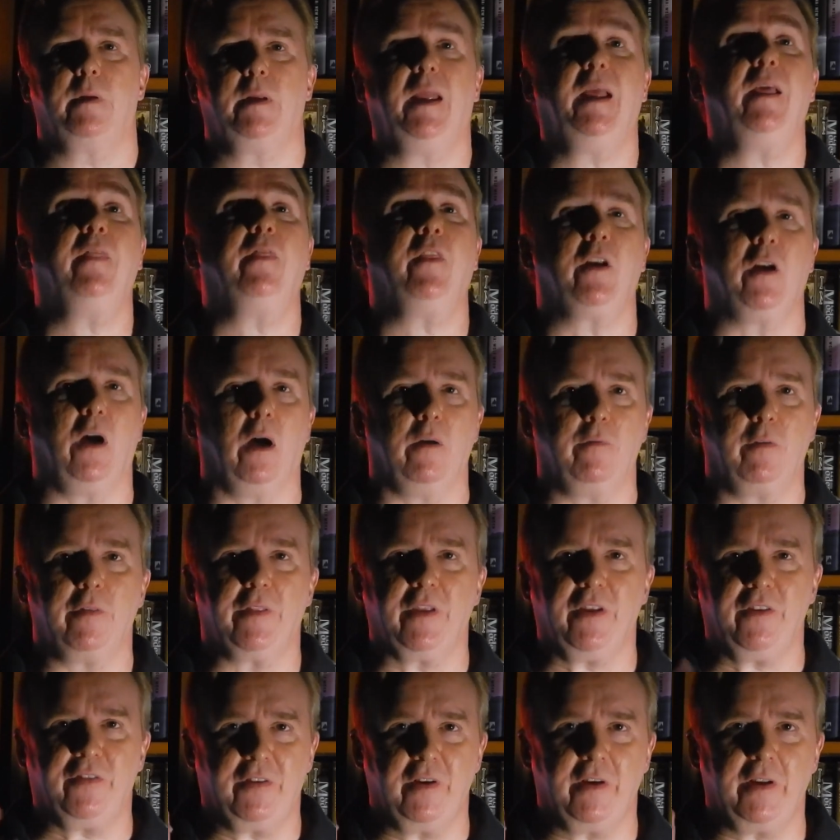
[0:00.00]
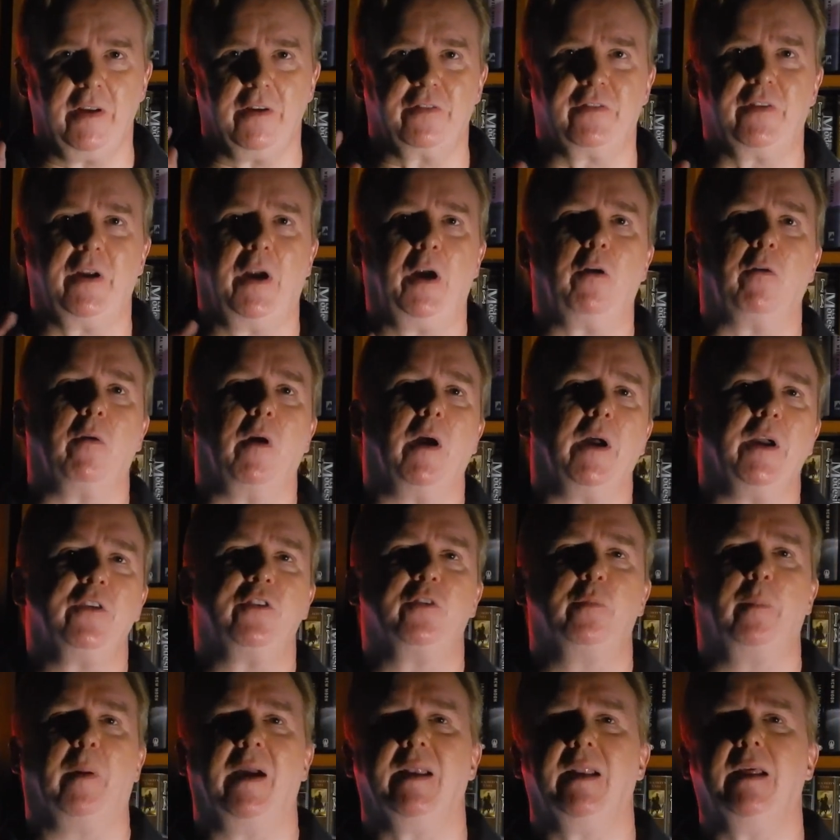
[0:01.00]
In the novel, the city is
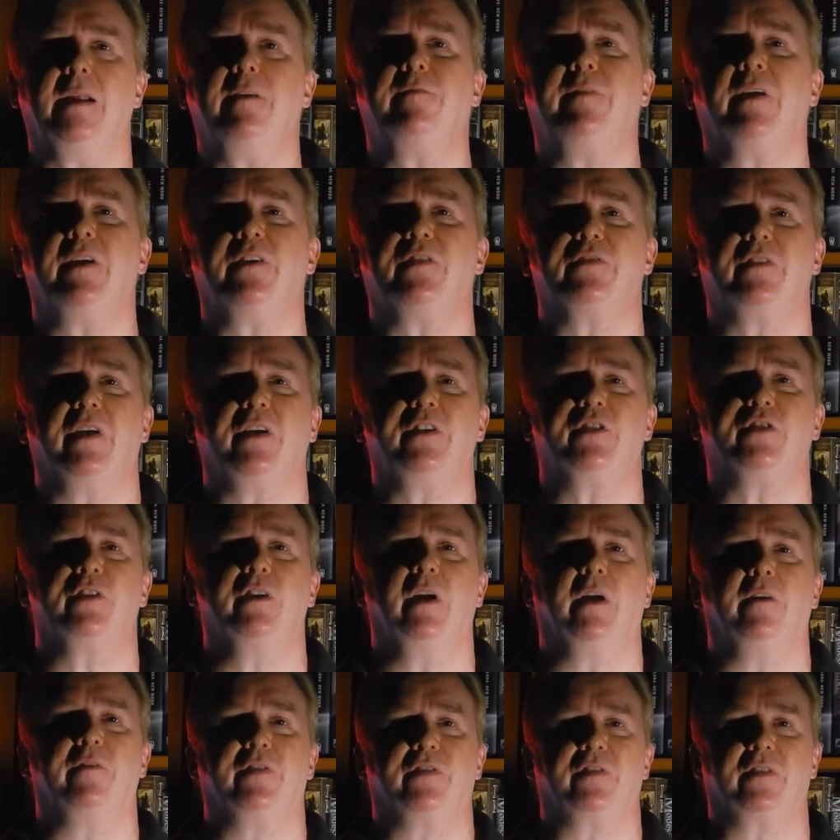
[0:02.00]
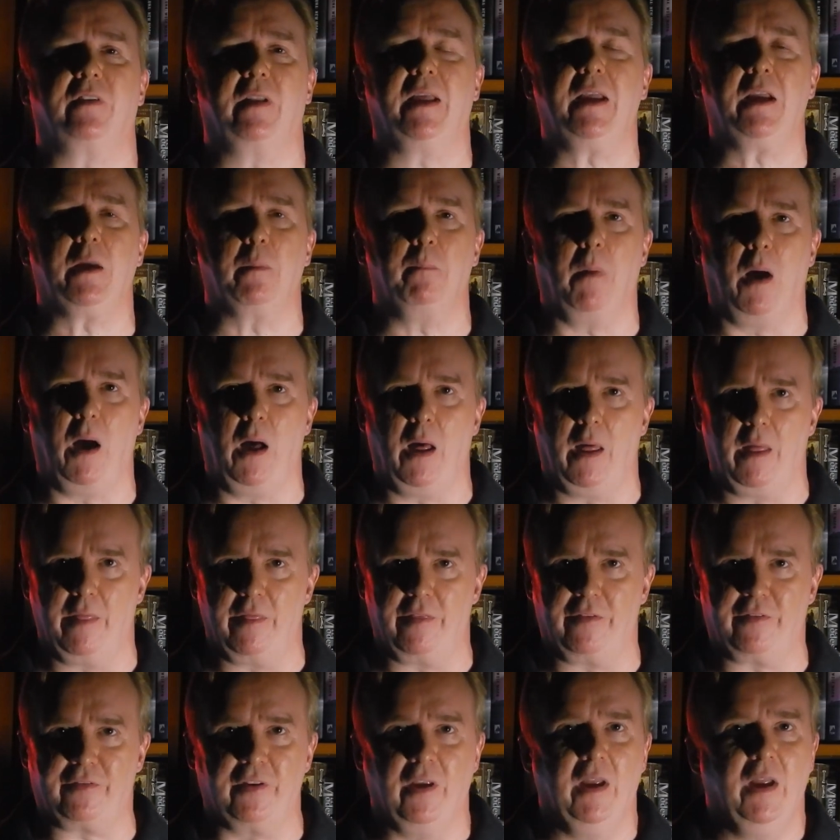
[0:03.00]
terrorized by an infestation of slake
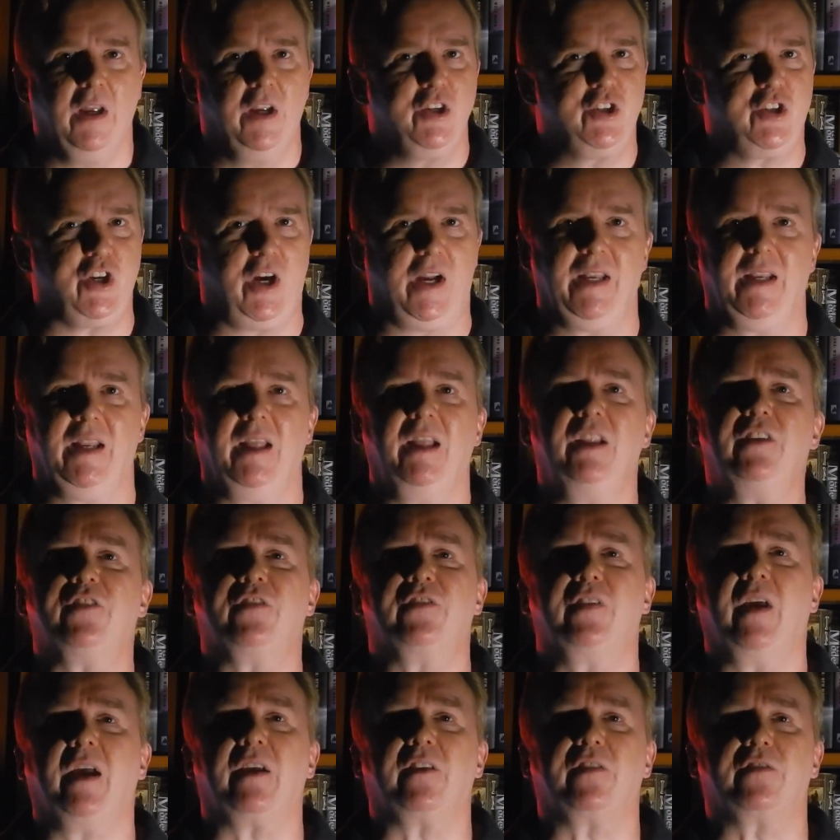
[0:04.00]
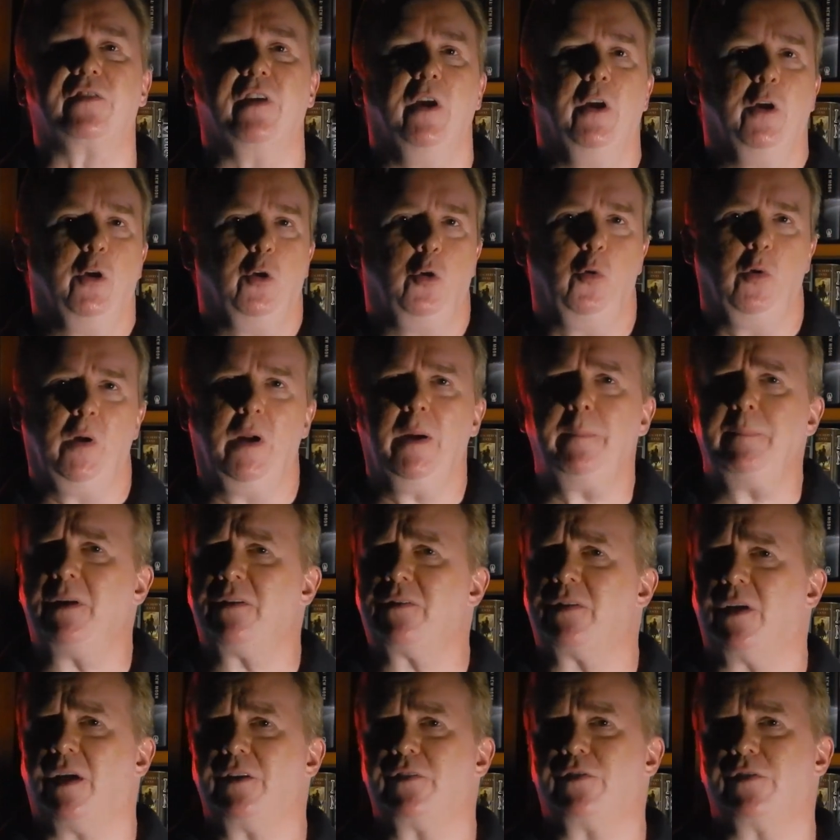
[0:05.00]
moths, giant insects who
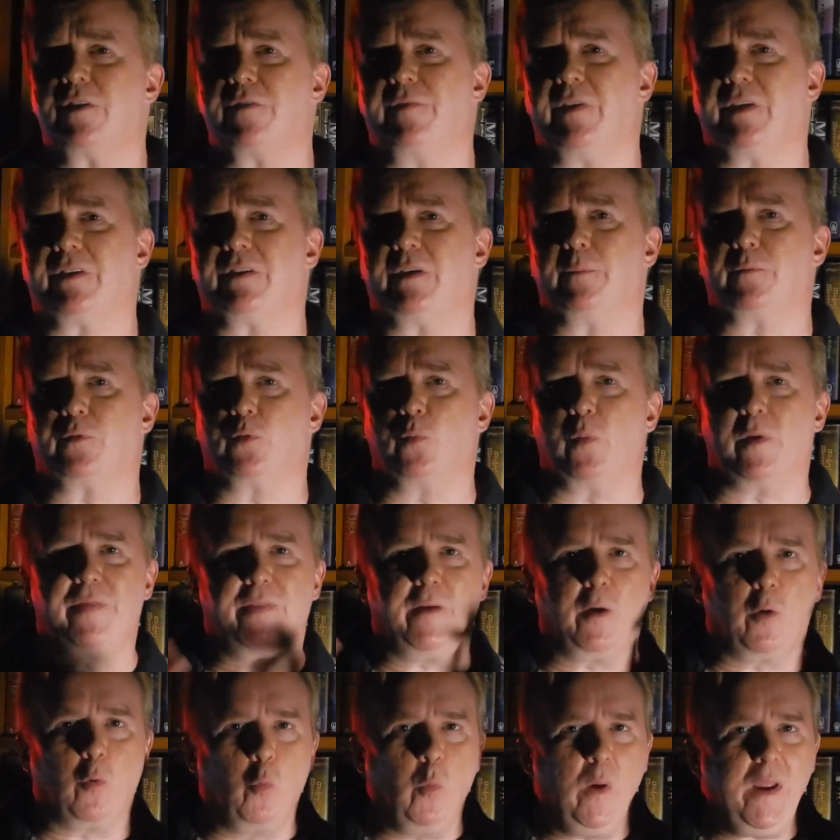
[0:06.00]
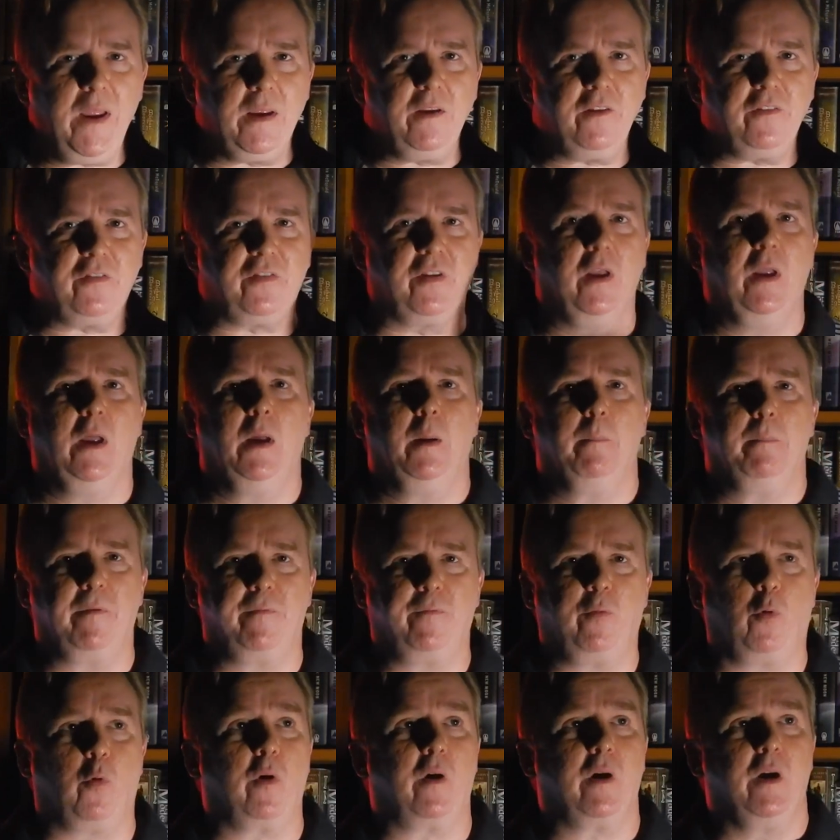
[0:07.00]
hypnotize their victims with their wings
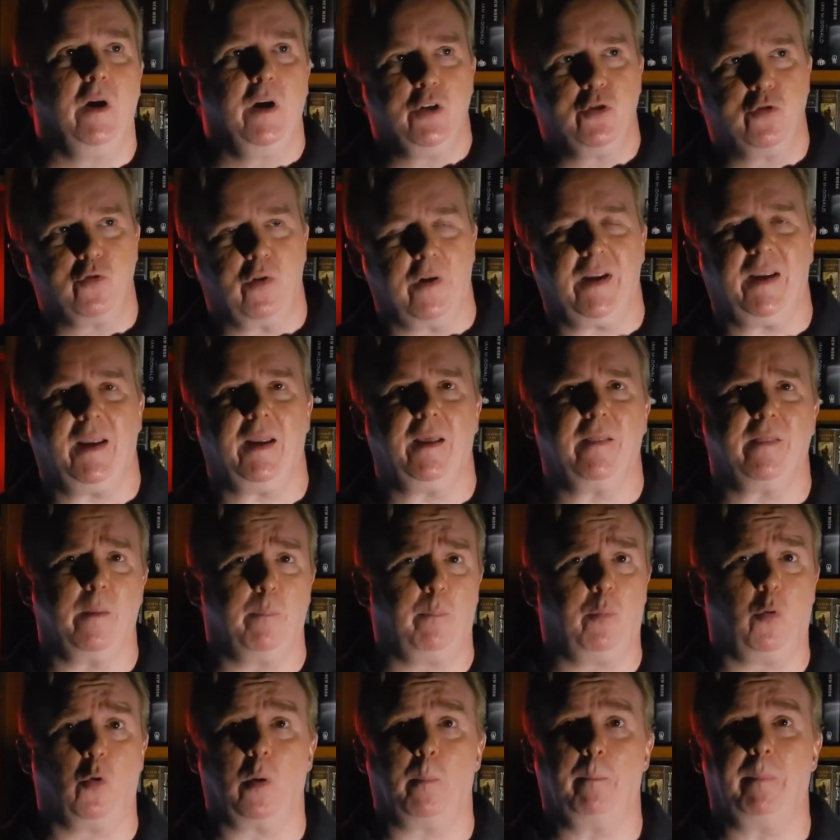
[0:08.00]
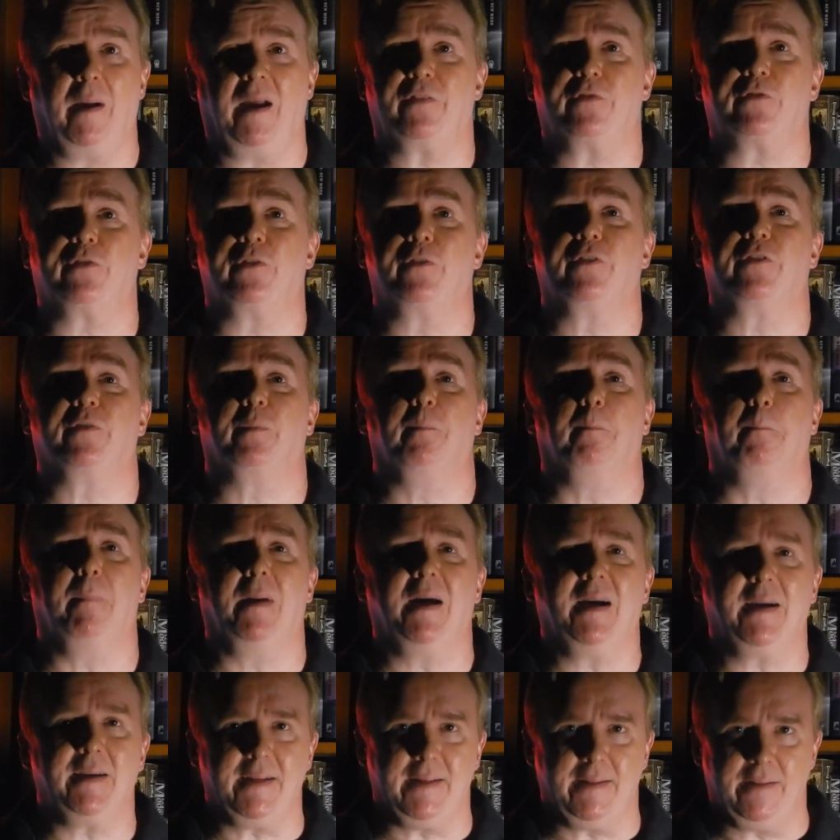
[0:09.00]
before drinking the poor bastards'
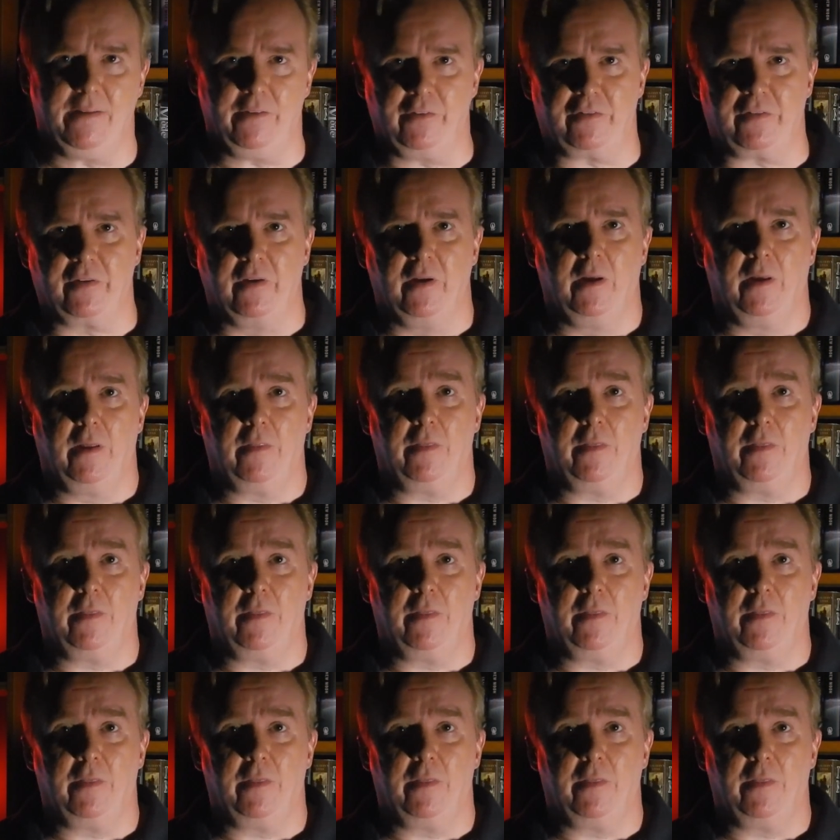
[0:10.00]
minds.